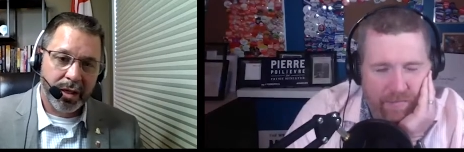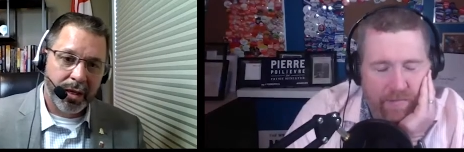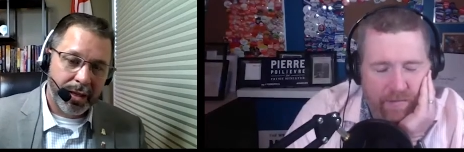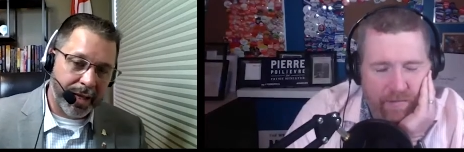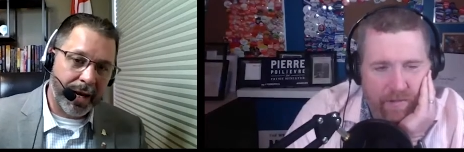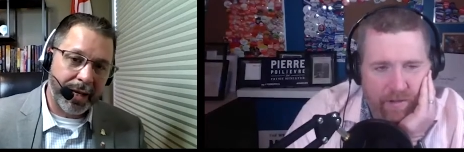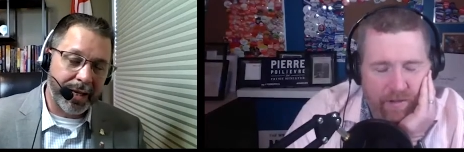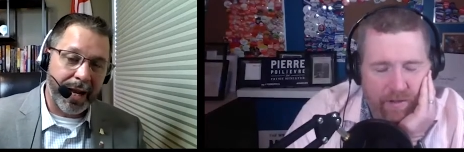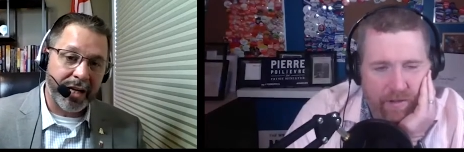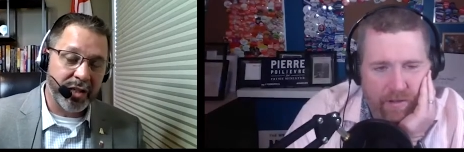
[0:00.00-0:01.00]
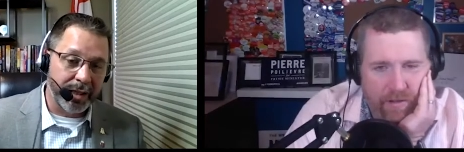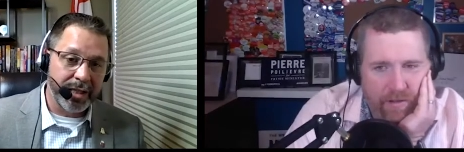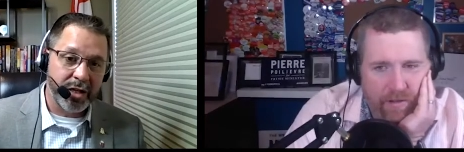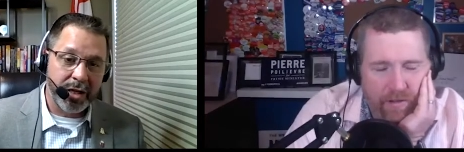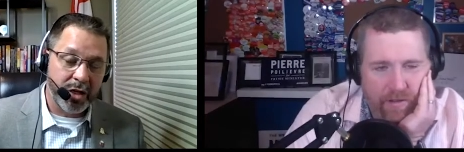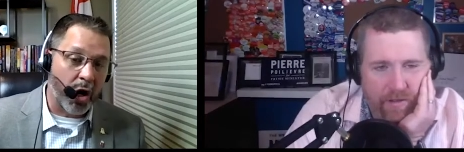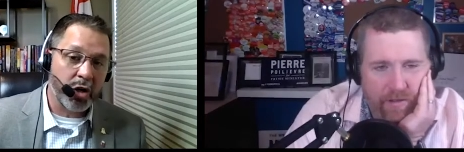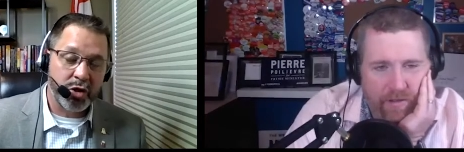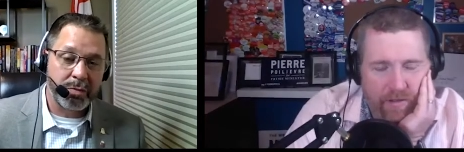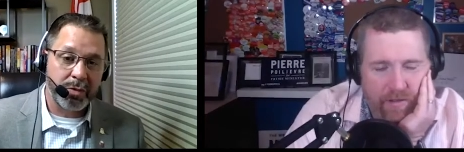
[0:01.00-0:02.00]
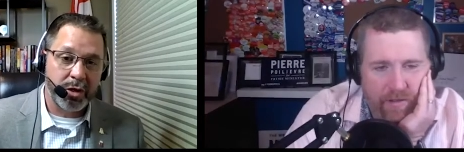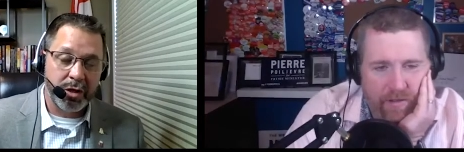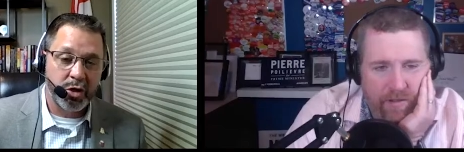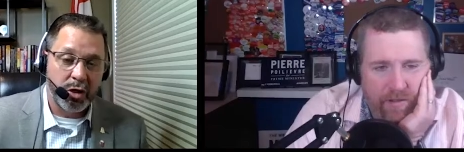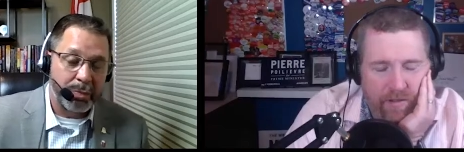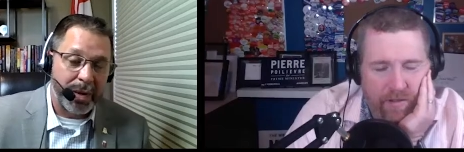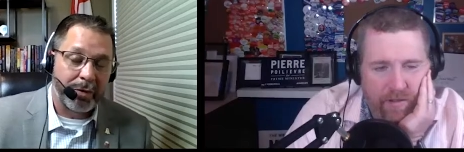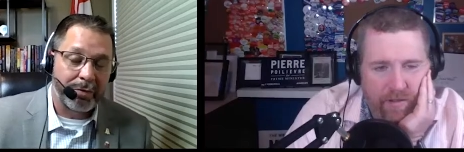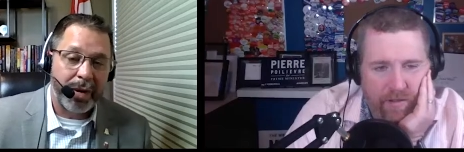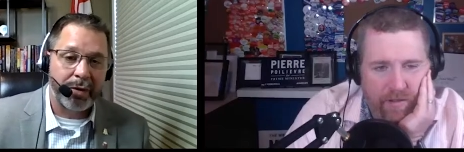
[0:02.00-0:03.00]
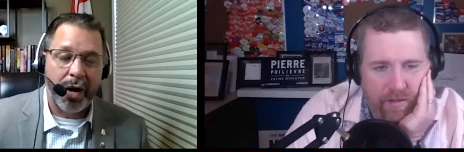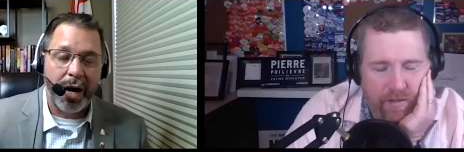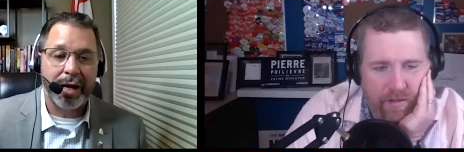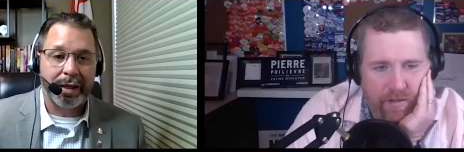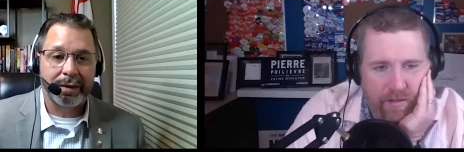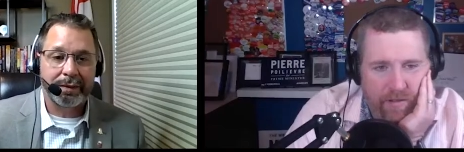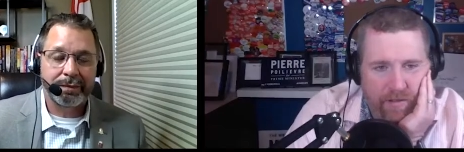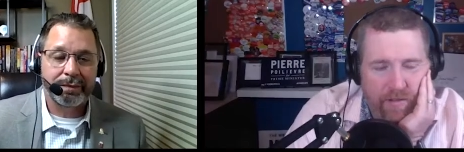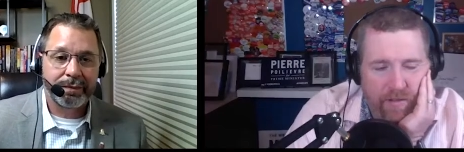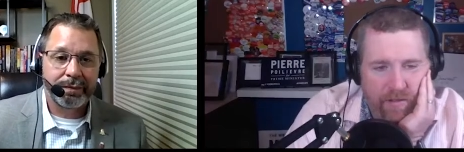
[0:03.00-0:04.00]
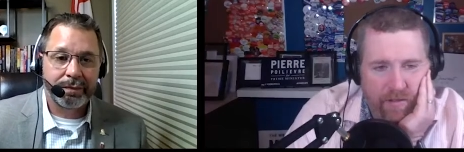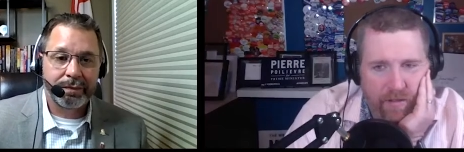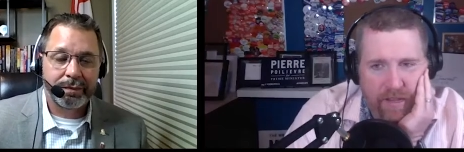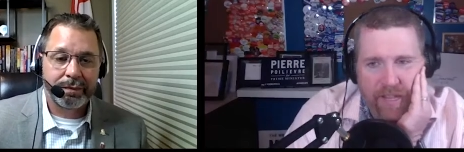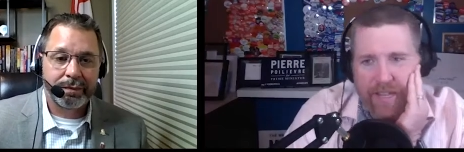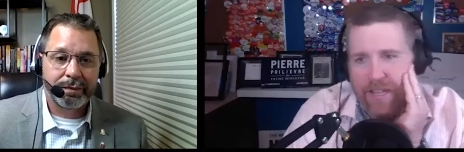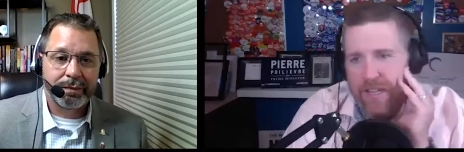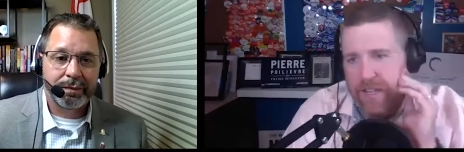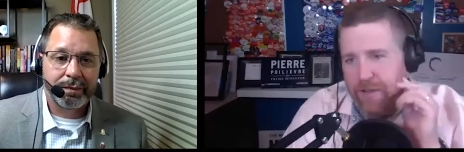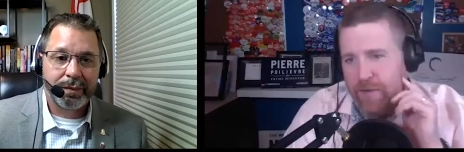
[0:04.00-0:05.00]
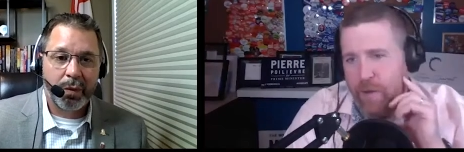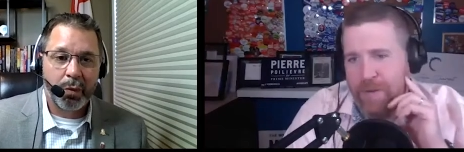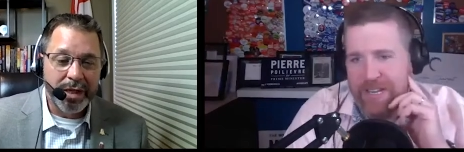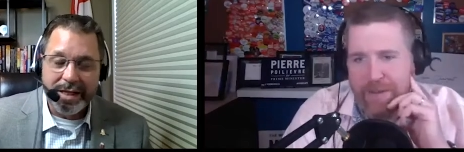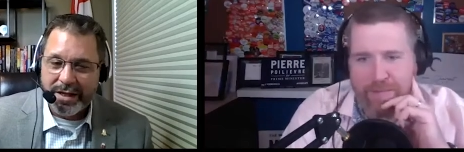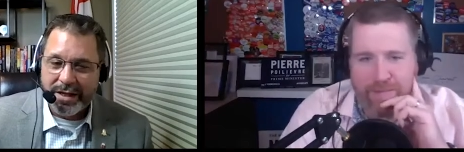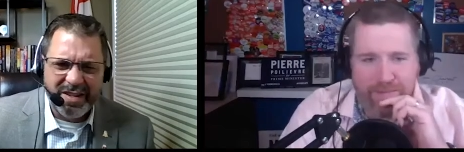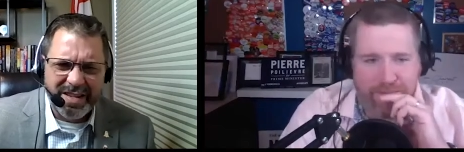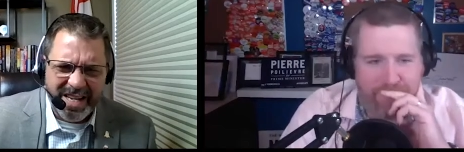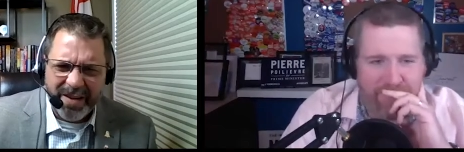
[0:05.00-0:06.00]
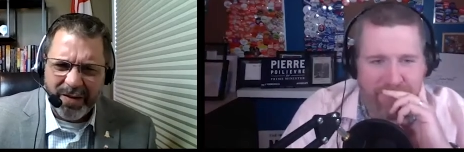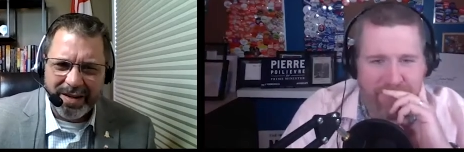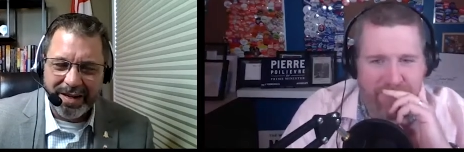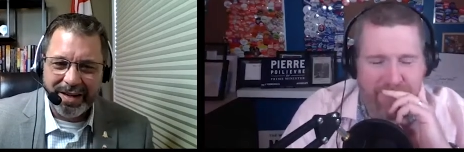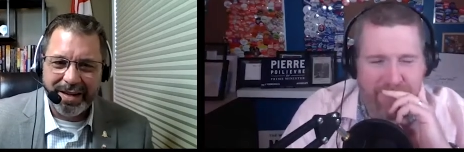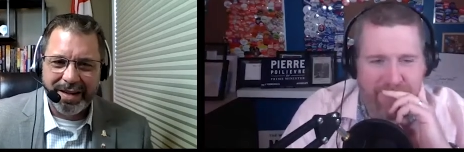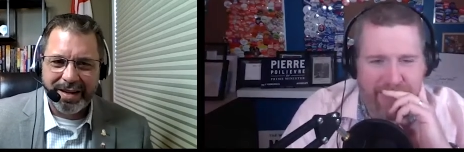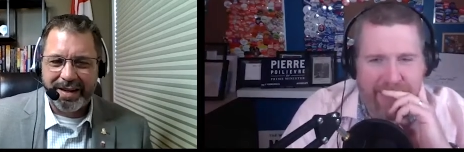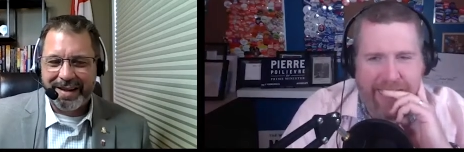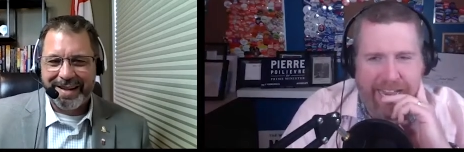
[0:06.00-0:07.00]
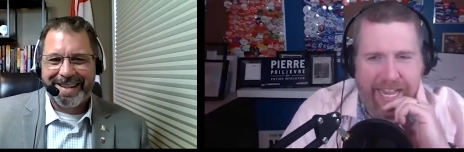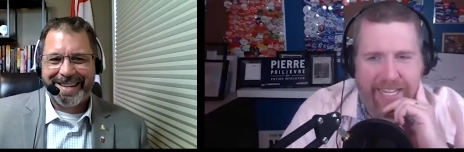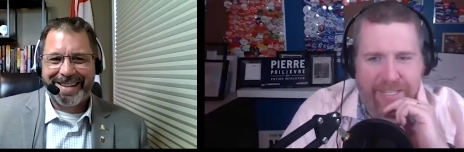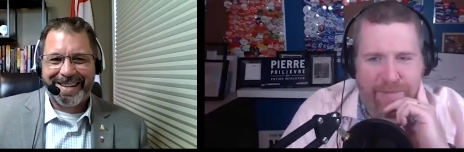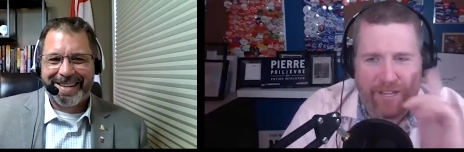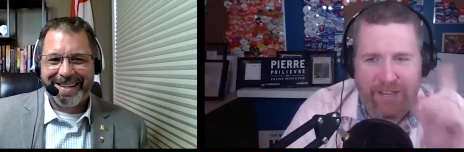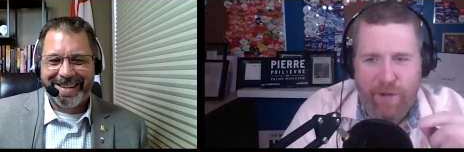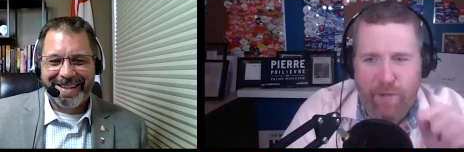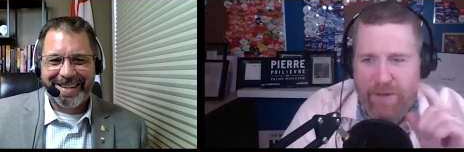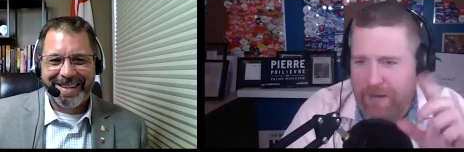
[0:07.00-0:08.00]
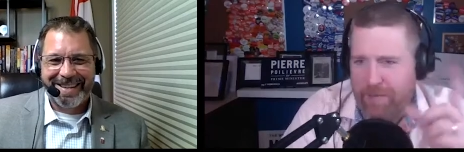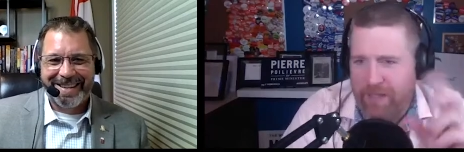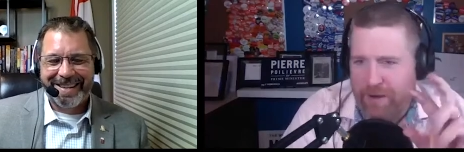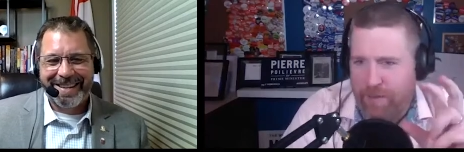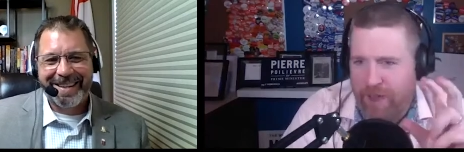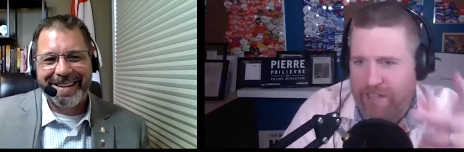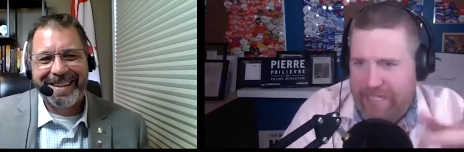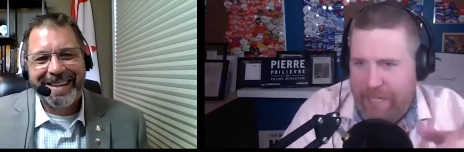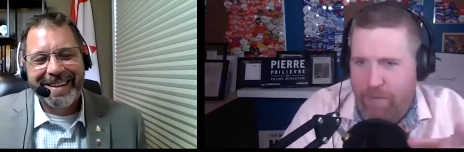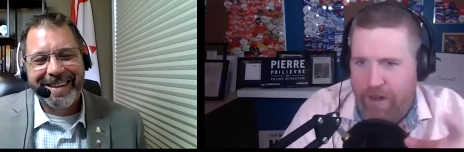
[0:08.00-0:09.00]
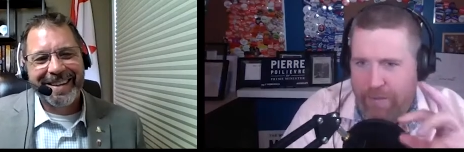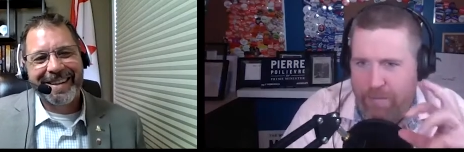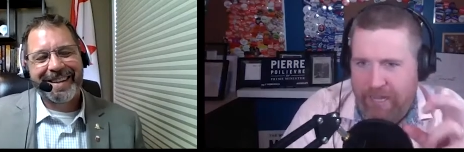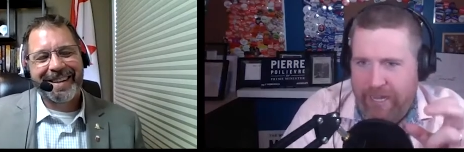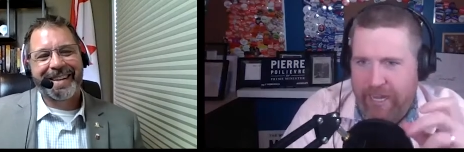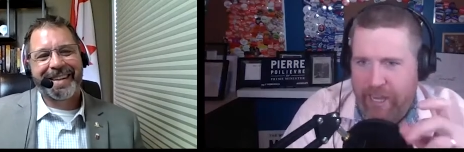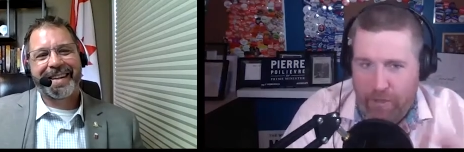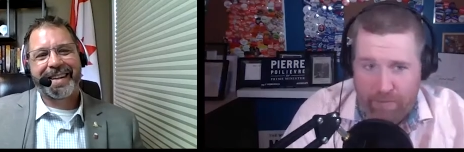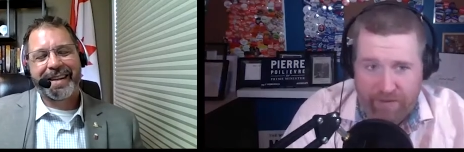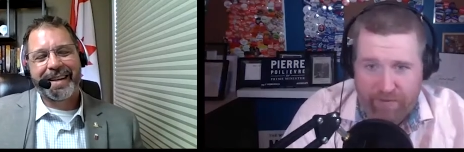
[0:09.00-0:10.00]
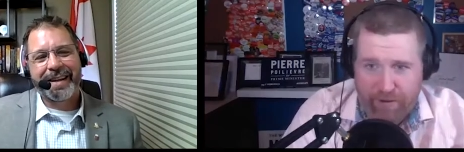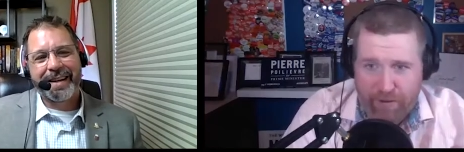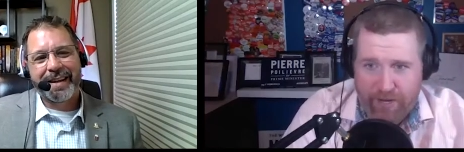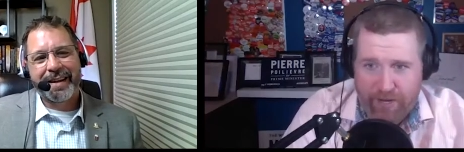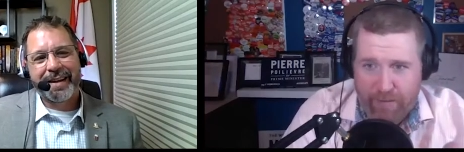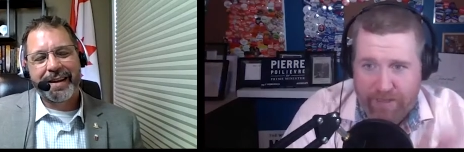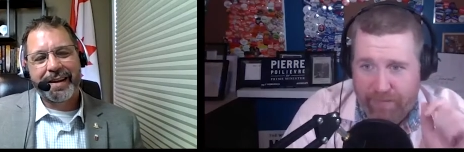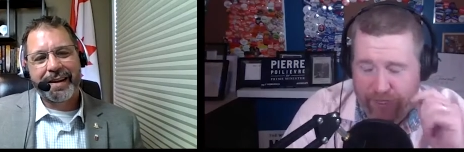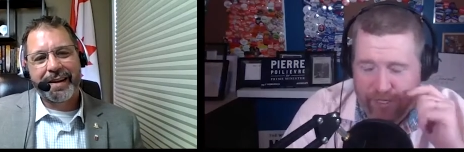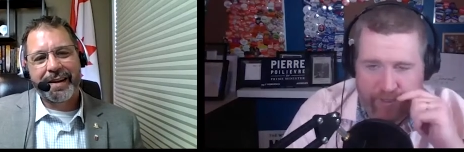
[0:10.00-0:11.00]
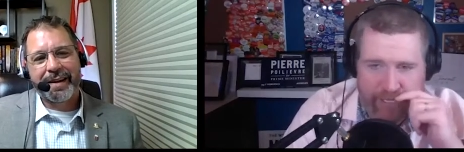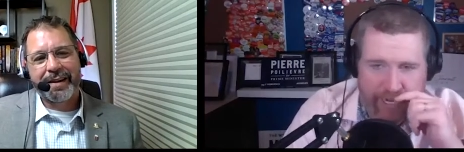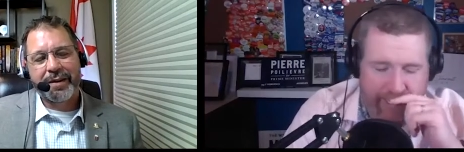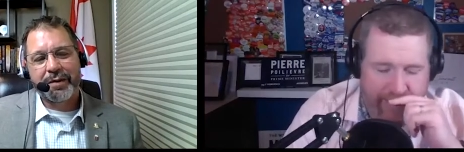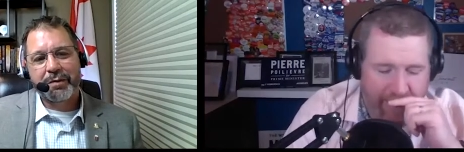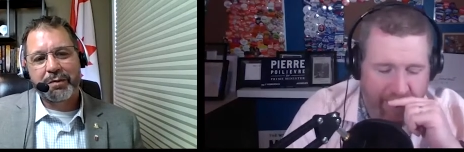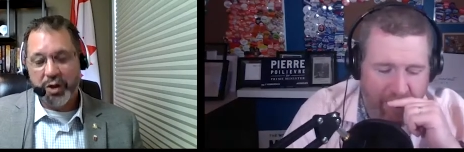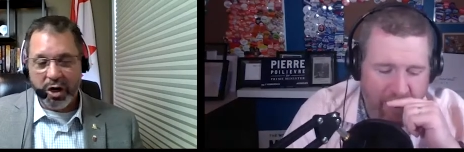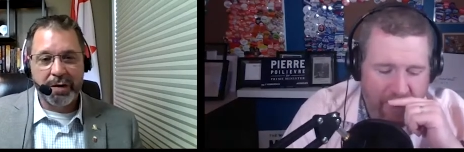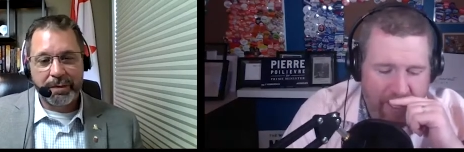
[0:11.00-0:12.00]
Speaker 1: then I can actually listen and talk to the people of my riding. You've opened which up is
Speaker 2: different. It is, but you've opened up a little box that I want to play in a little bit, if you're okay with that for 2 seconds here.
Speaker 1: Sure.